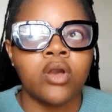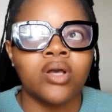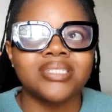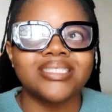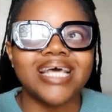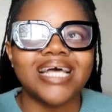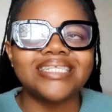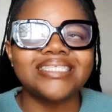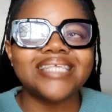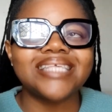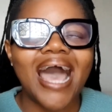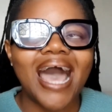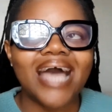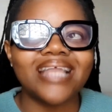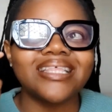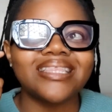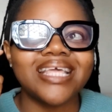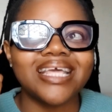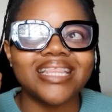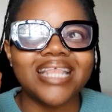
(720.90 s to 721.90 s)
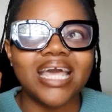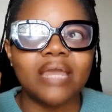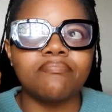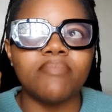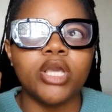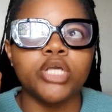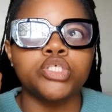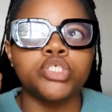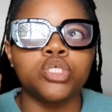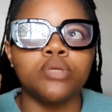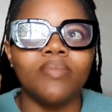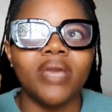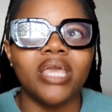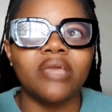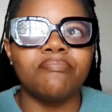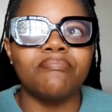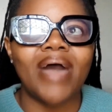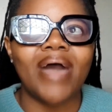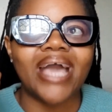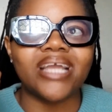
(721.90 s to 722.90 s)
Because that's the other thing that makes you
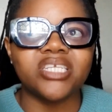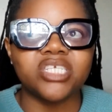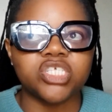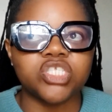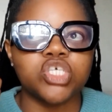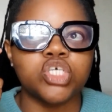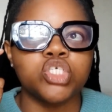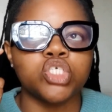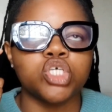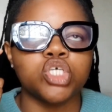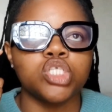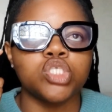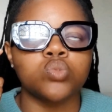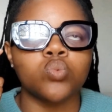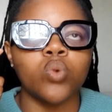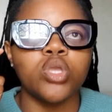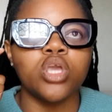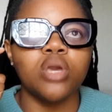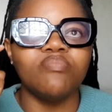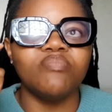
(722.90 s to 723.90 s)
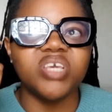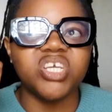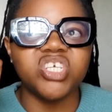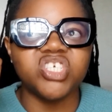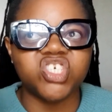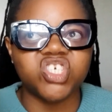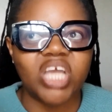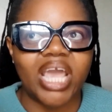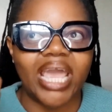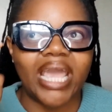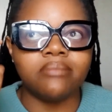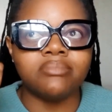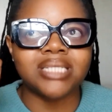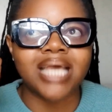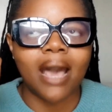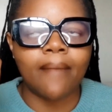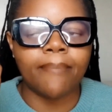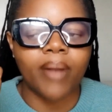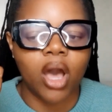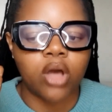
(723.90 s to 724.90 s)
make bad decisions. When you're being
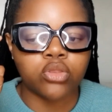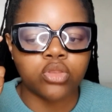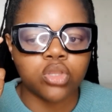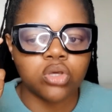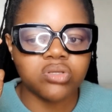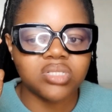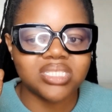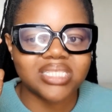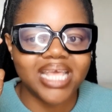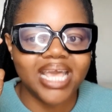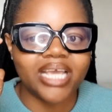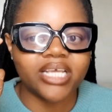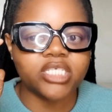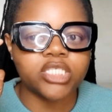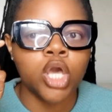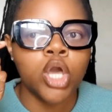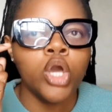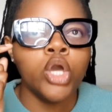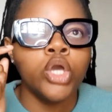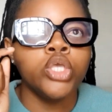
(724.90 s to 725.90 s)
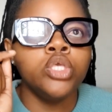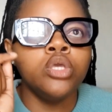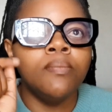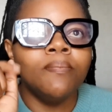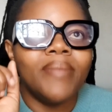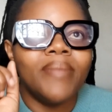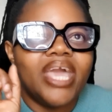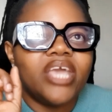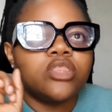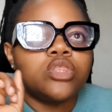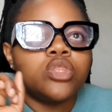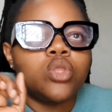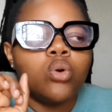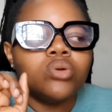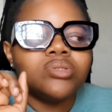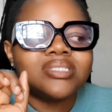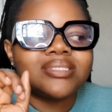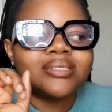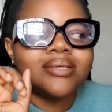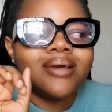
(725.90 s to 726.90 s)
shamed about those things, you make
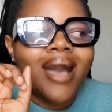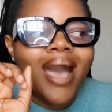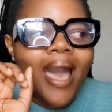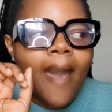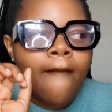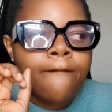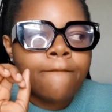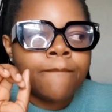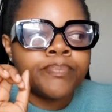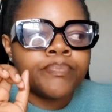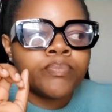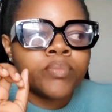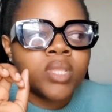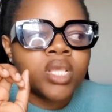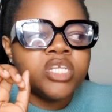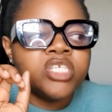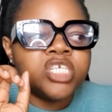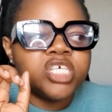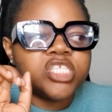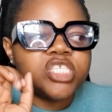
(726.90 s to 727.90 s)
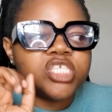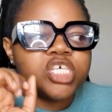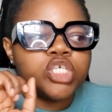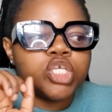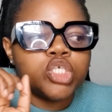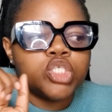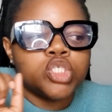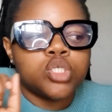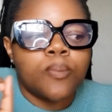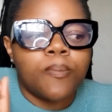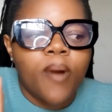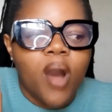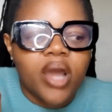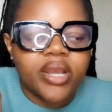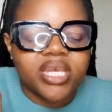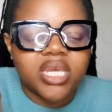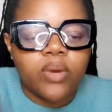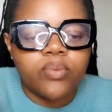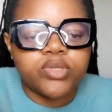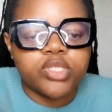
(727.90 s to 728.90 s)
those decisions to
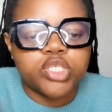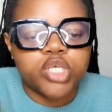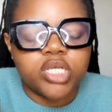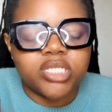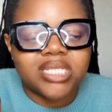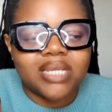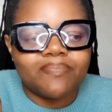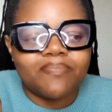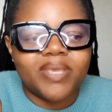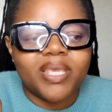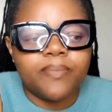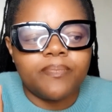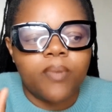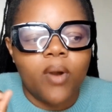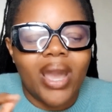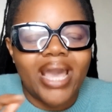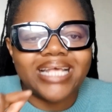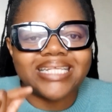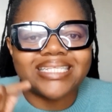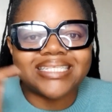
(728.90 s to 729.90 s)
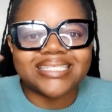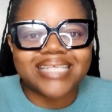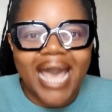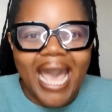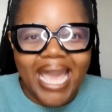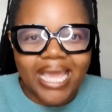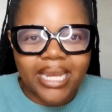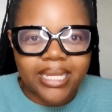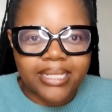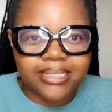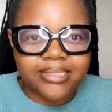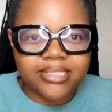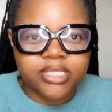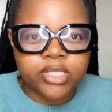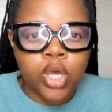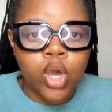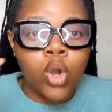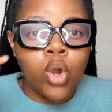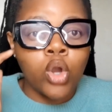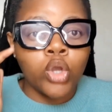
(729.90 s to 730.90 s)
partner with certain people in
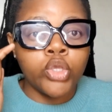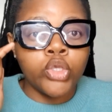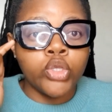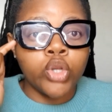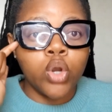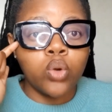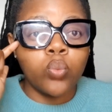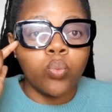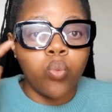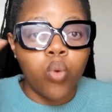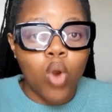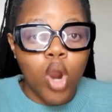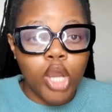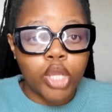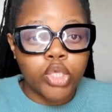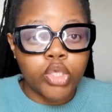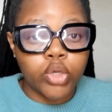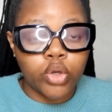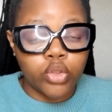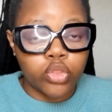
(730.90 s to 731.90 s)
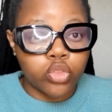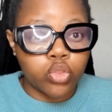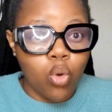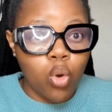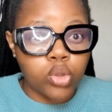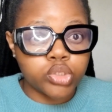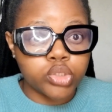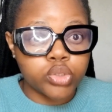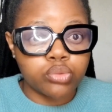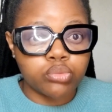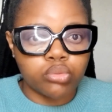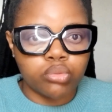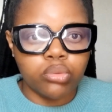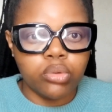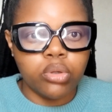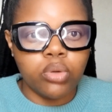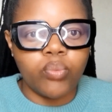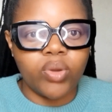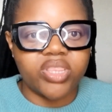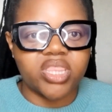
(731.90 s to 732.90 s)
silence. You don't work your thoughts
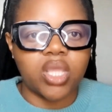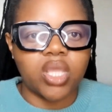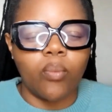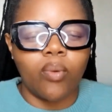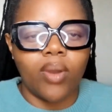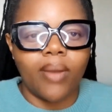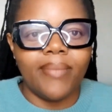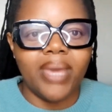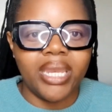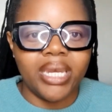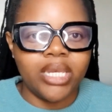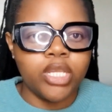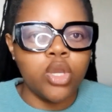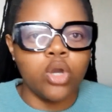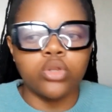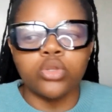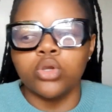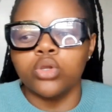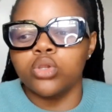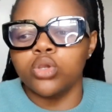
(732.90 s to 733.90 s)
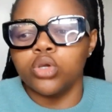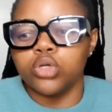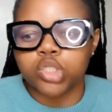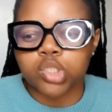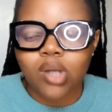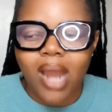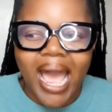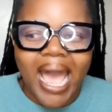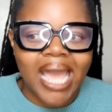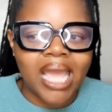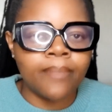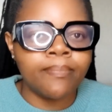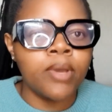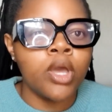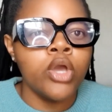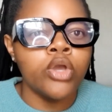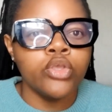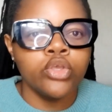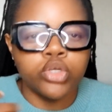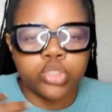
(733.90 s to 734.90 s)
through with the women, your
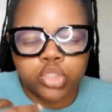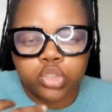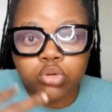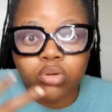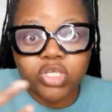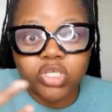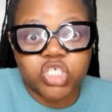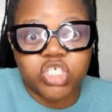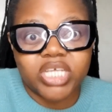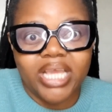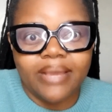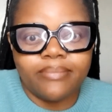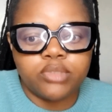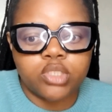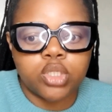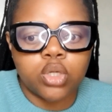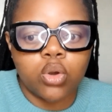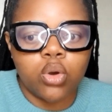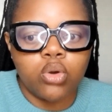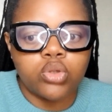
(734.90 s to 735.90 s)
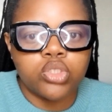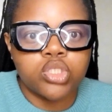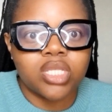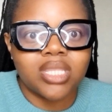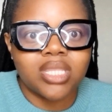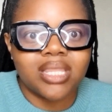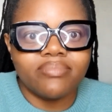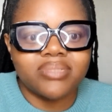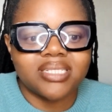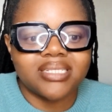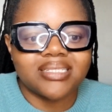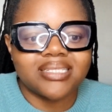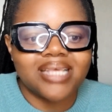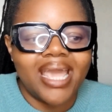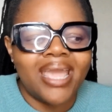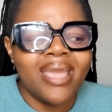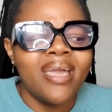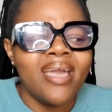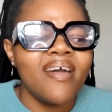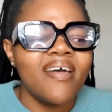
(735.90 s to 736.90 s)
tribe. You're too ashamed to go to them to
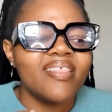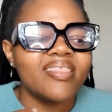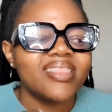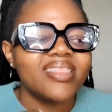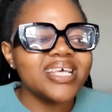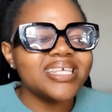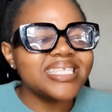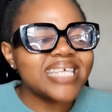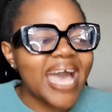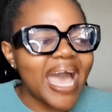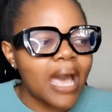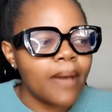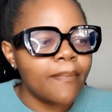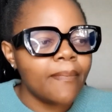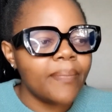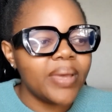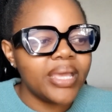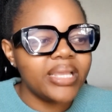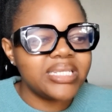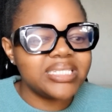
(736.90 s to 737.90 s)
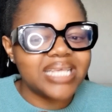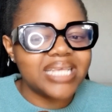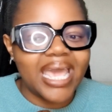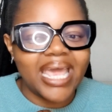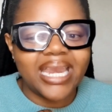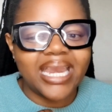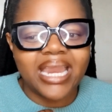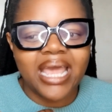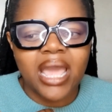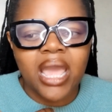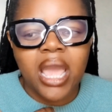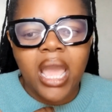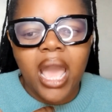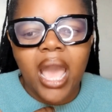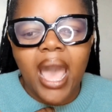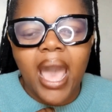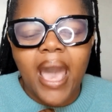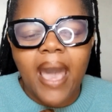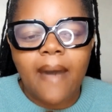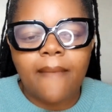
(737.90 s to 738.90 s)
say, this happened. And
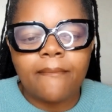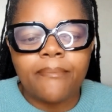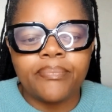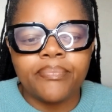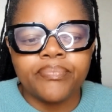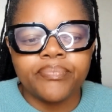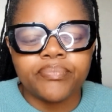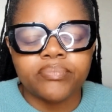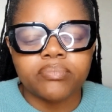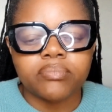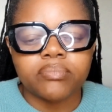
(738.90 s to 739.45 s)
I